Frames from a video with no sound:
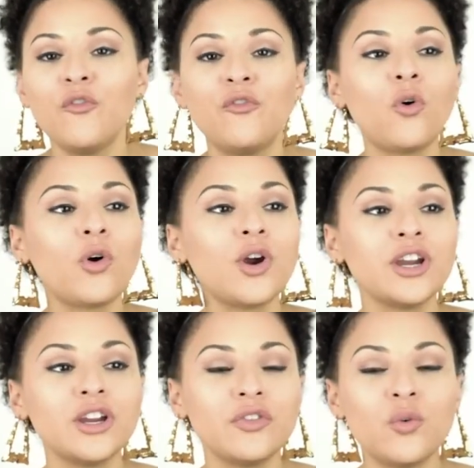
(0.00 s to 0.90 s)

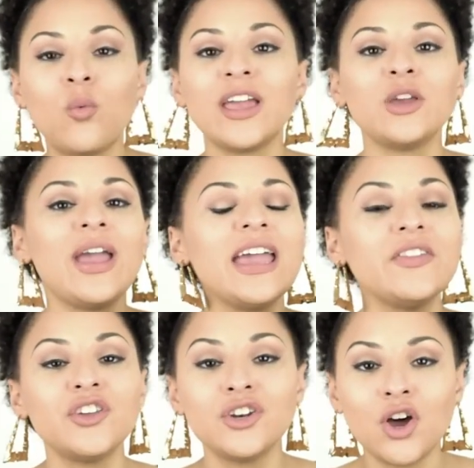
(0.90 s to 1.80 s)
for the way you
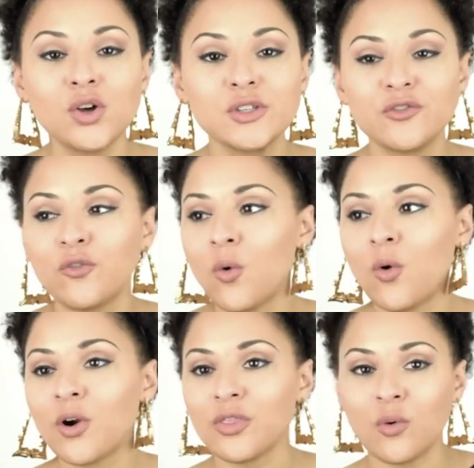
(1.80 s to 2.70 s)
hit the notes,
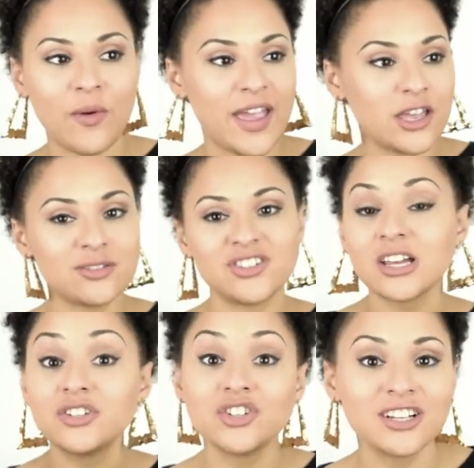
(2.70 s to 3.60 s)
for the way you
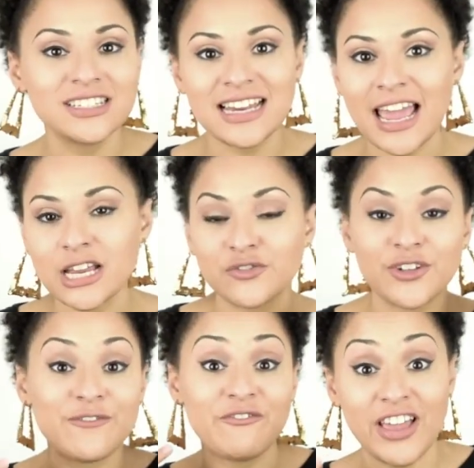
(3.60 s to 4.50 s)
gesture on stage,
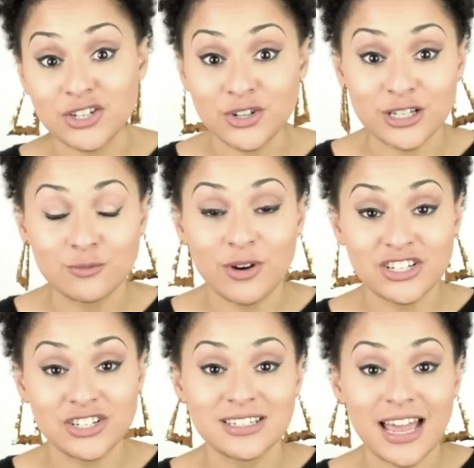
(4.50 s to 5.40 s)
for the facial
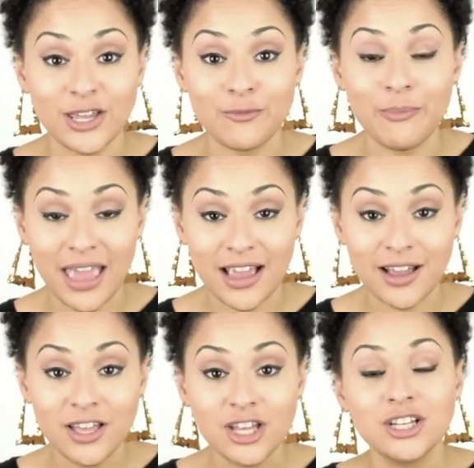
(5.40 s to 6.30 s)
expressions that you make.
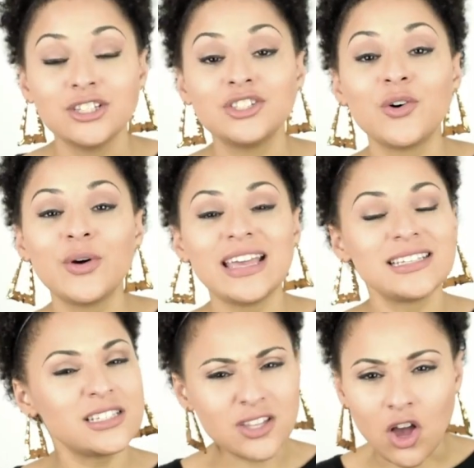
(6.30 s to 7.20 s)
So
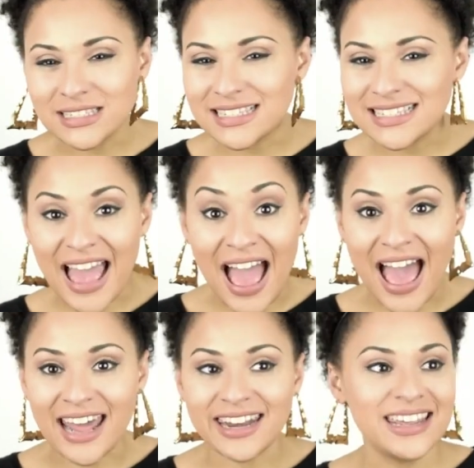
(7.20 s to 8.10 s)
is the song
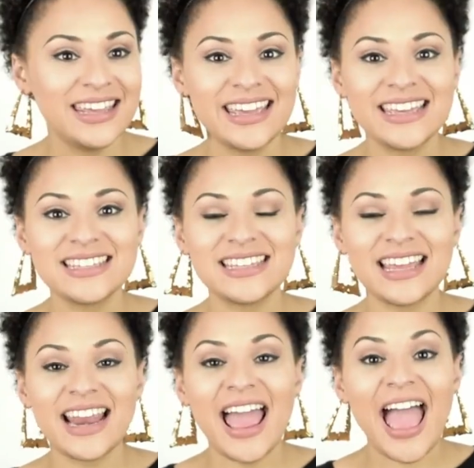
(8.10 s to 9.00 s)
sad? Is
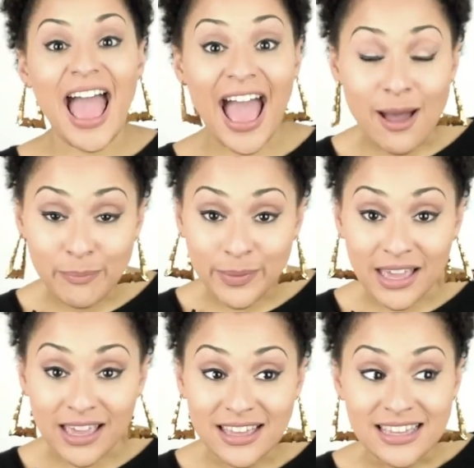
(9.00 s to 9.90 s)
it
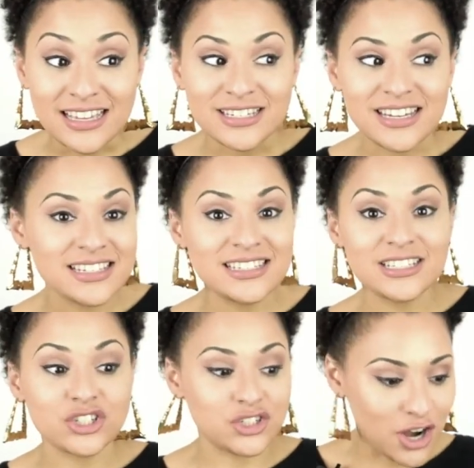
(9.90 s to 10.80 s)
happy? Does
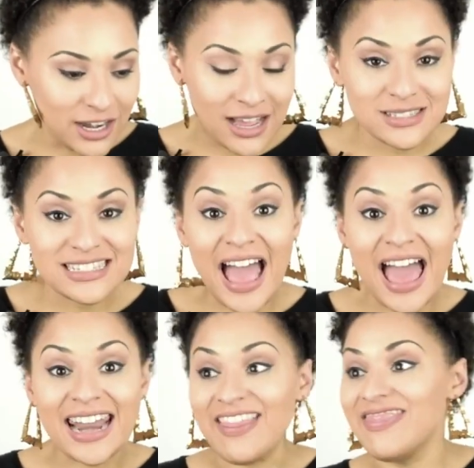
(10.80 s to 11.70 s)
it start out
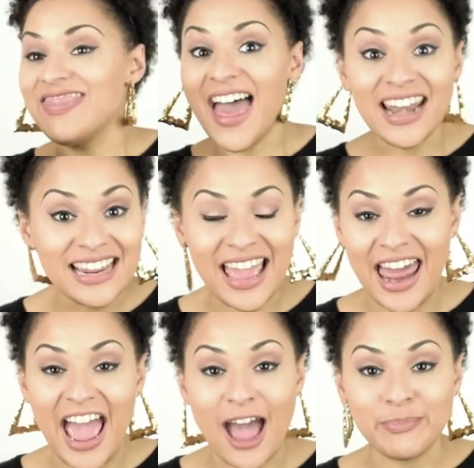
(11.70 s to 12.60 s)
sad and then get
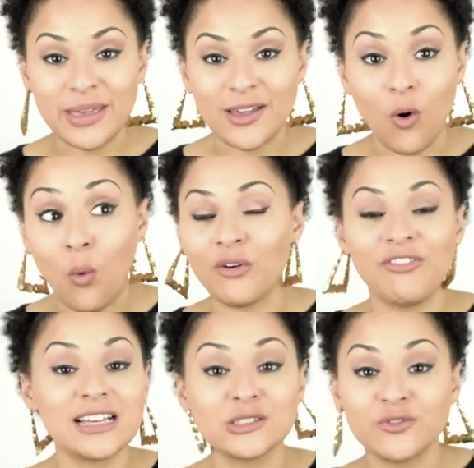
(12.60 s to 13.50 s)
happy, or
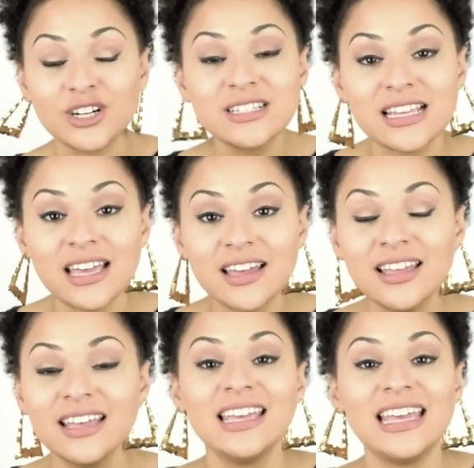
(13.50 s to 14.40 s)
vice versa?
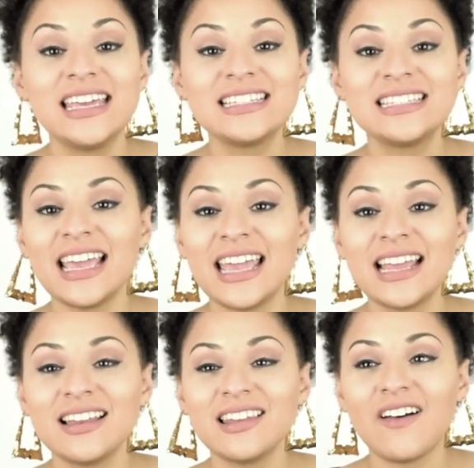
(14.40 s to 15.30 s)
Is
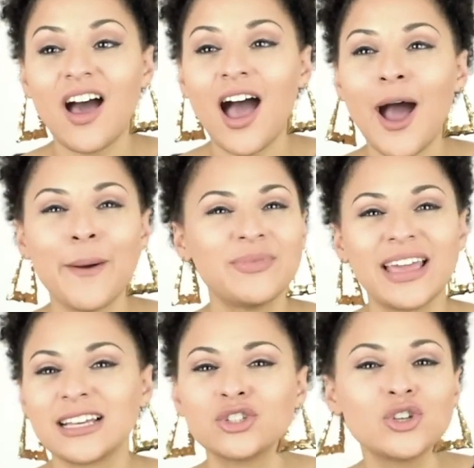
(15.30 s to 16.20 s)
it
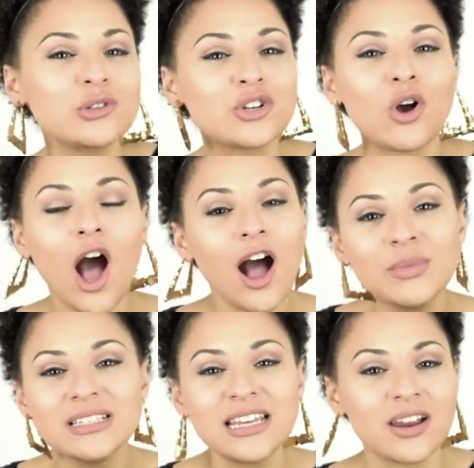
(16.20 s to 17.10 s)
like a social
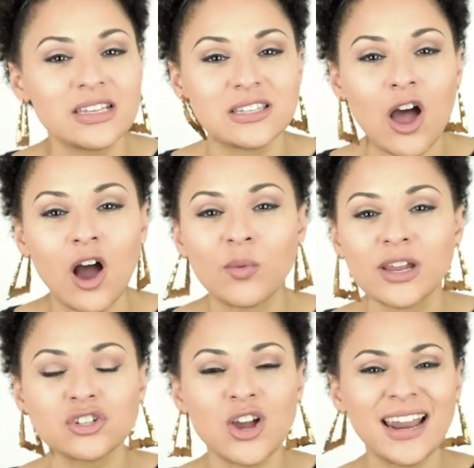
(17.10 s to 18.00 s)
commentary song
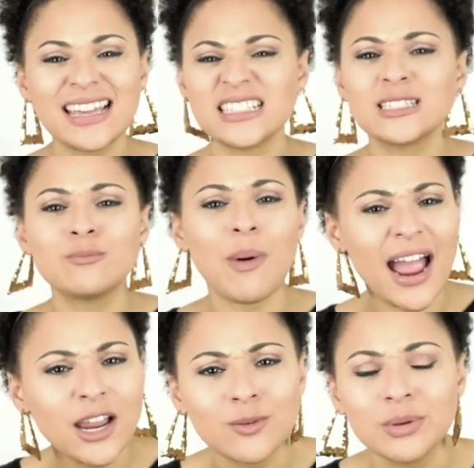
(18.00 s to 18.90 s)
where you're trying to
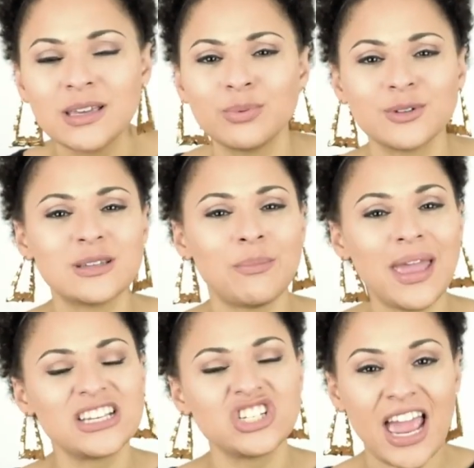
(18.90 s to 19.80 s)
inspire people to
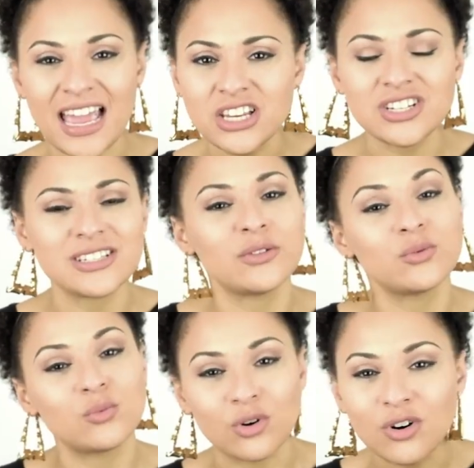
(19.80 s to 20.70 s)
make changes in the
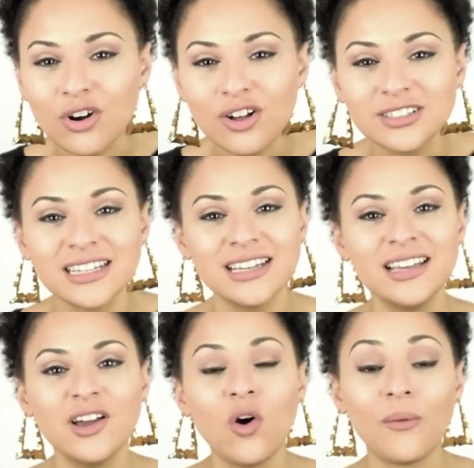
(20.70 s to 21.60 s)
world?
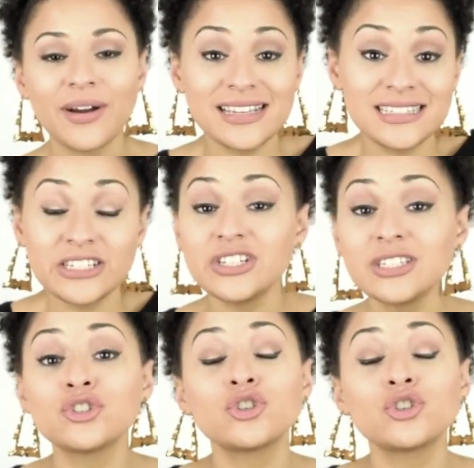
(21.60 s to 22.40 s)
Or is it just a